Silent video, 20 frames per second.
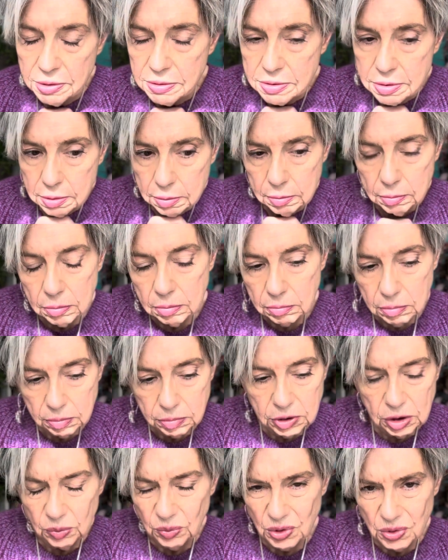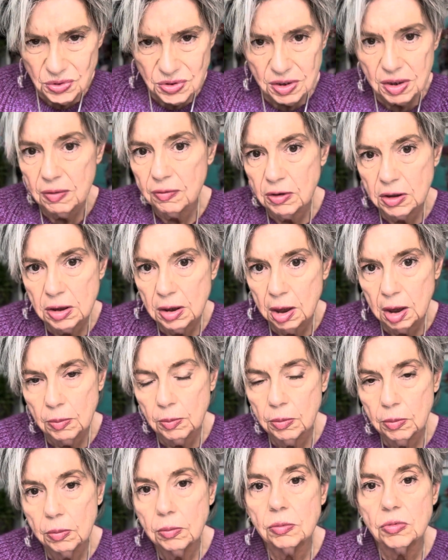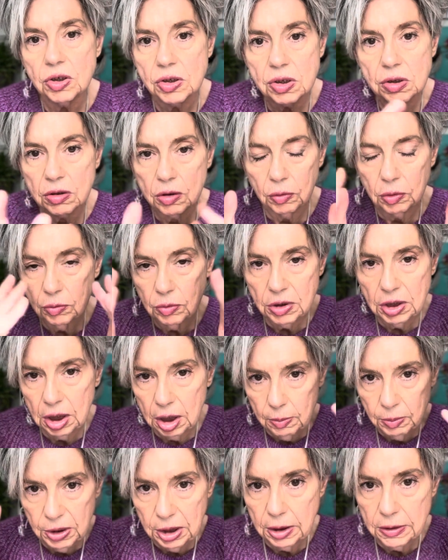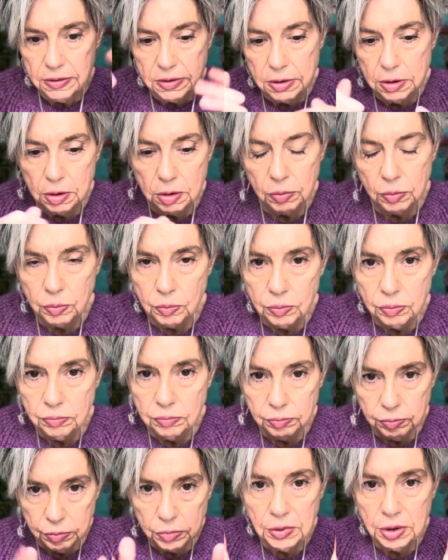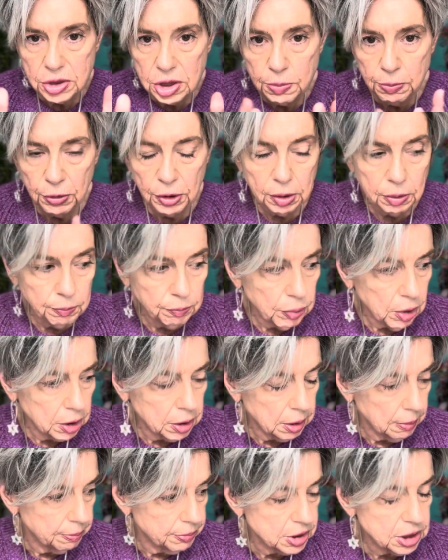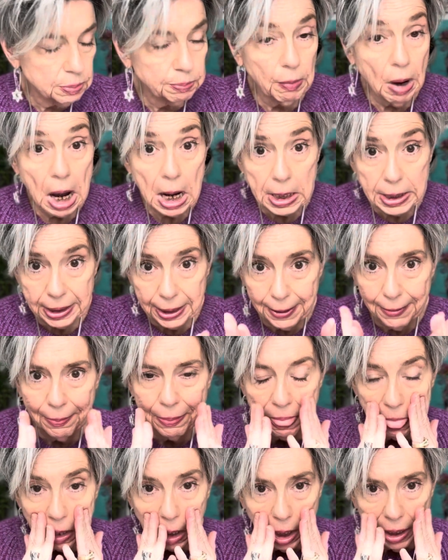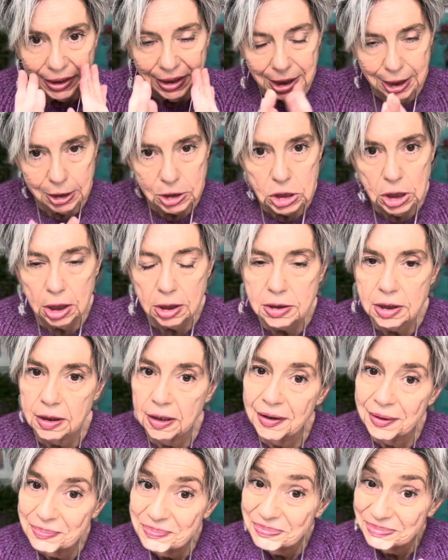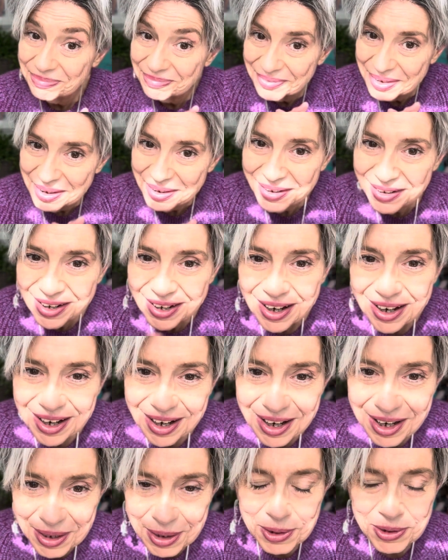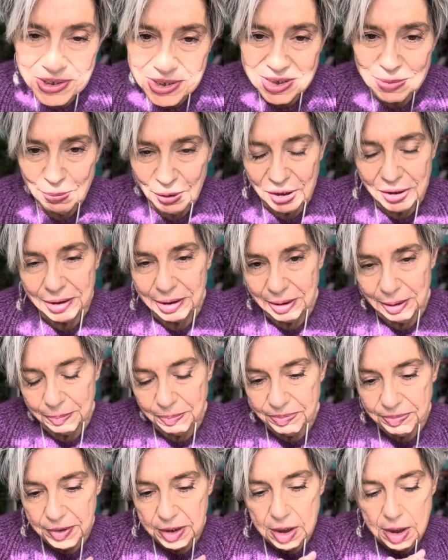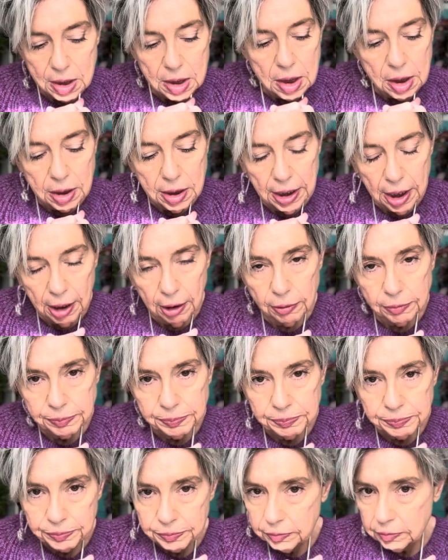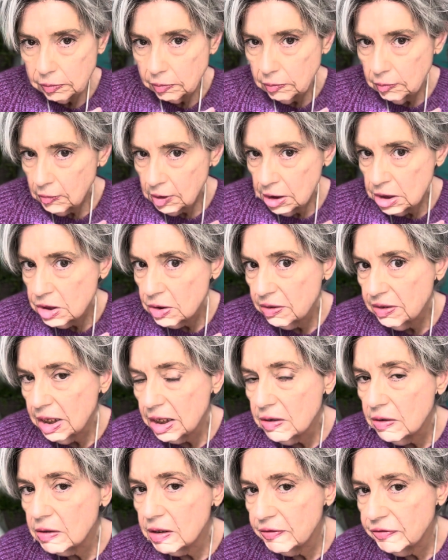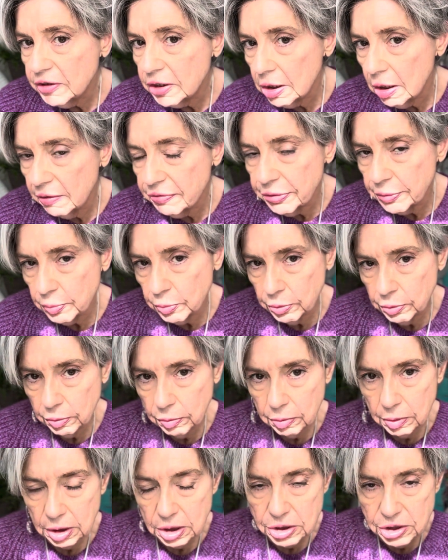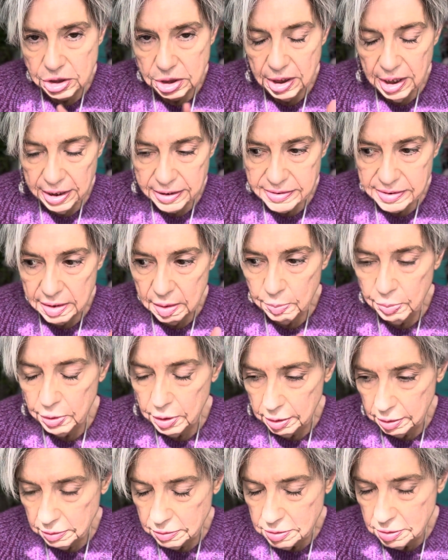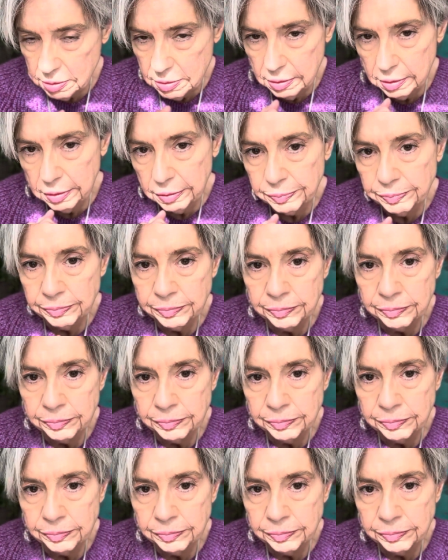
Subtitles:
So don't use it every time. Just go in with damp hands and it'll spark it, but I can't talk today. It'll spark it up. Now, so I got her lifted off the root, and she has that product in her.